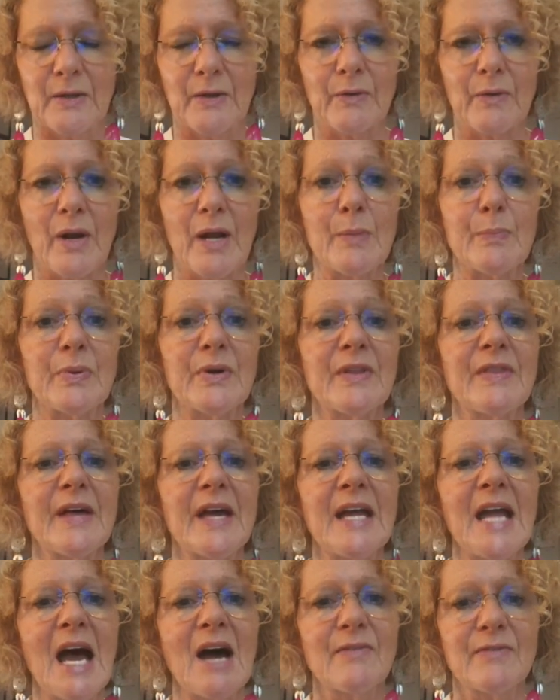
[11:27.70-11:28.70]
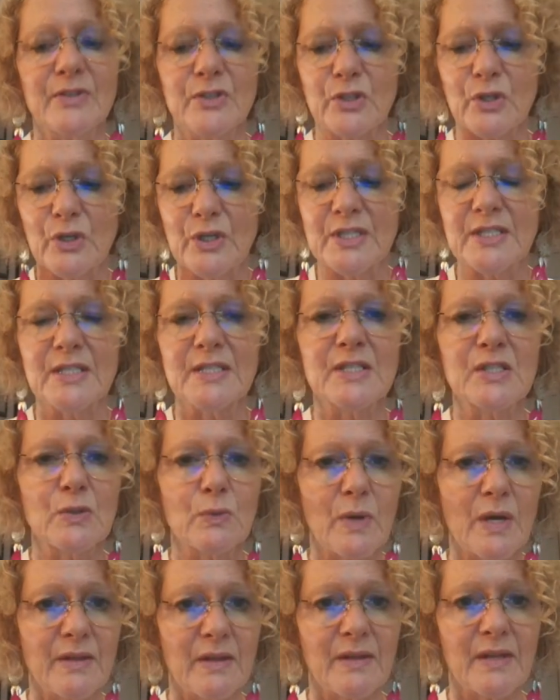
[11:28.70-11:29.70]
right? But they have a choice as to
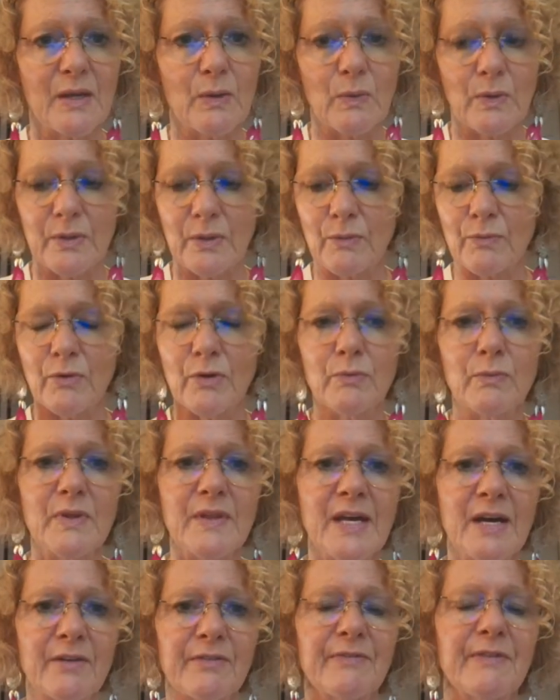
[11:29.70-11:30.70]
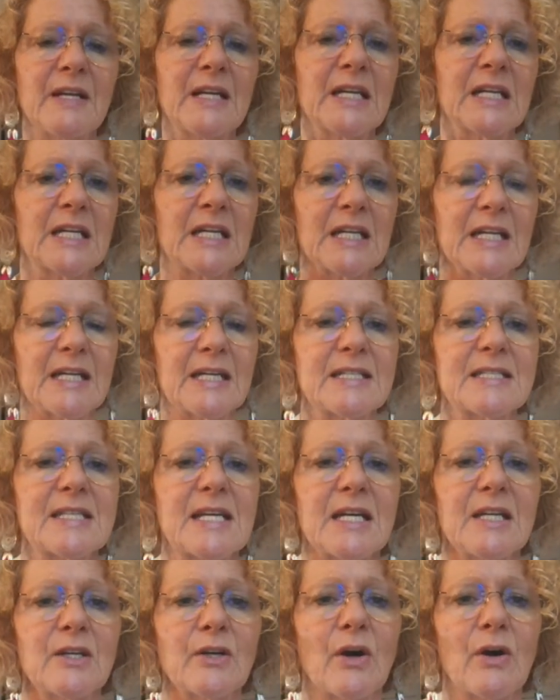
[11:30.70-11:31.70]
whether they want to run with that feeling and let it
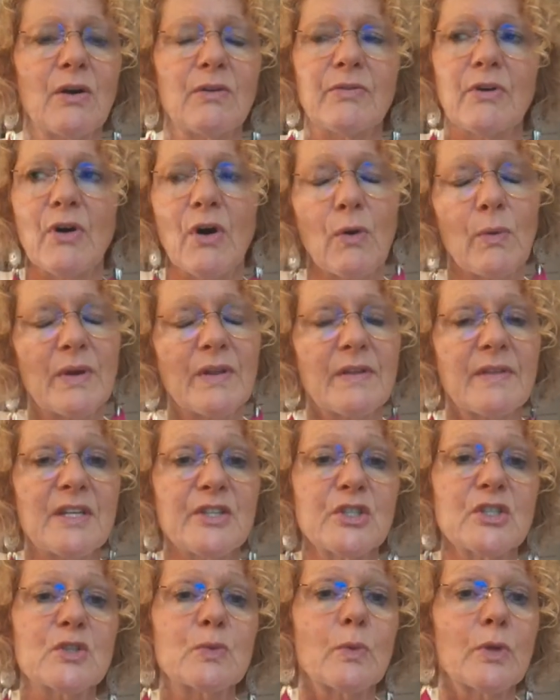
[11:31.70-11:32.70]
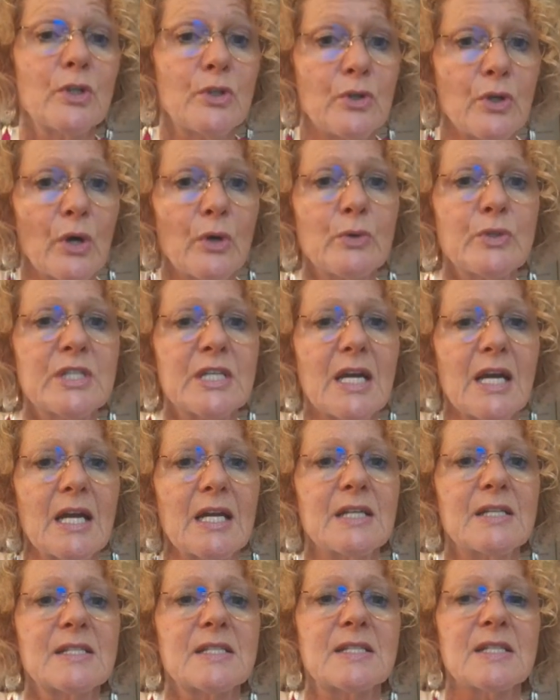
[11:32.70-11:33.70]
take over or whether they just want to
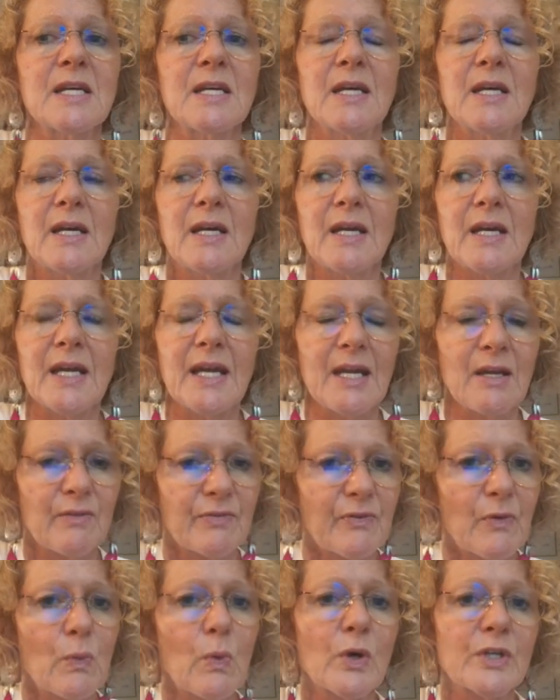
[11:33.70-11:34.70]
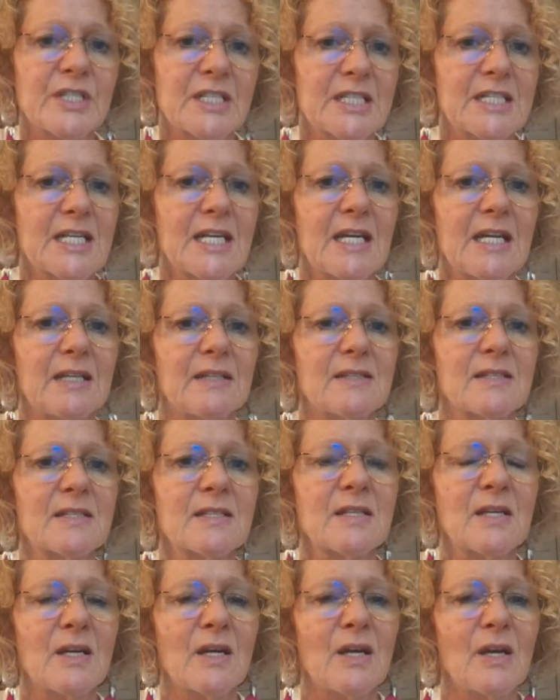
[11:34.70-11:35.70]
notice it for what it is,
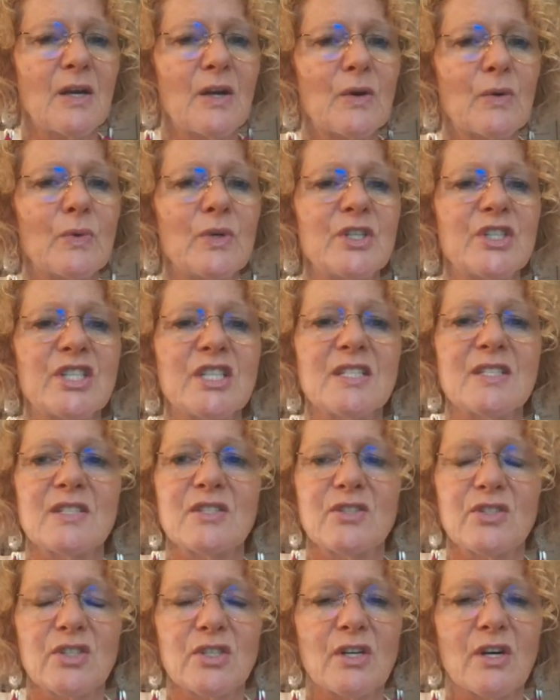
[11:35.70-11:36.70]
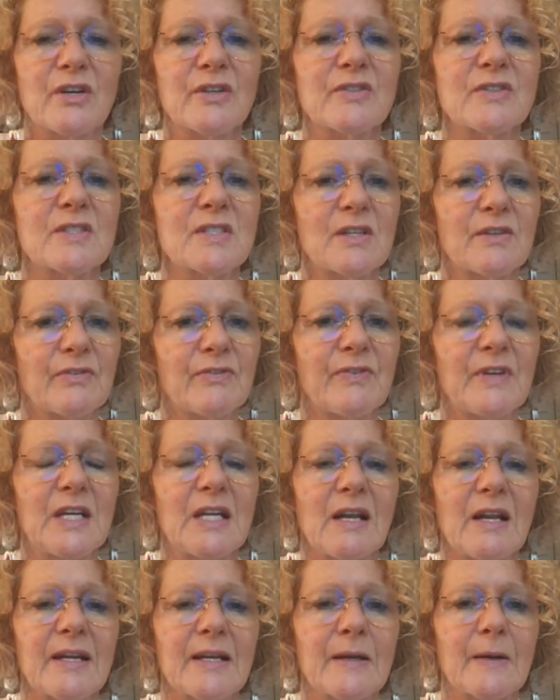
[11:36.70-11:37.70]
which is just a
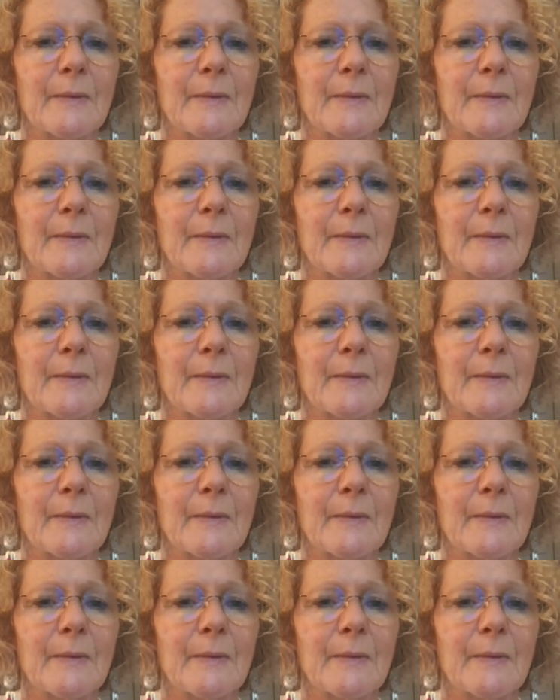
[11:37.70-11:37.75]
feeling.